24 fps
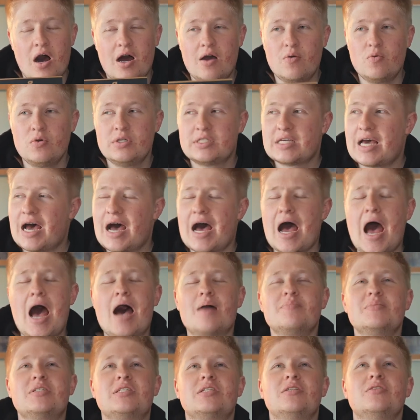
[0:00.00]
I was
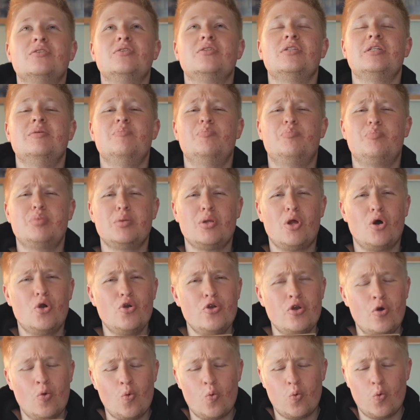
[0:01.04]
absolutely
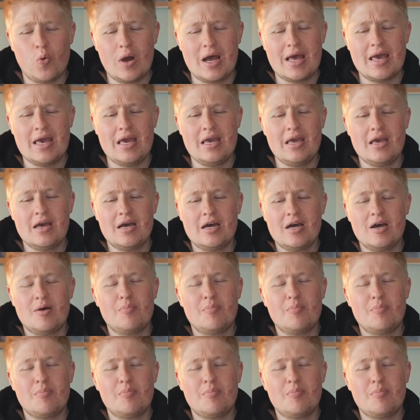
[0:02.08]
blown away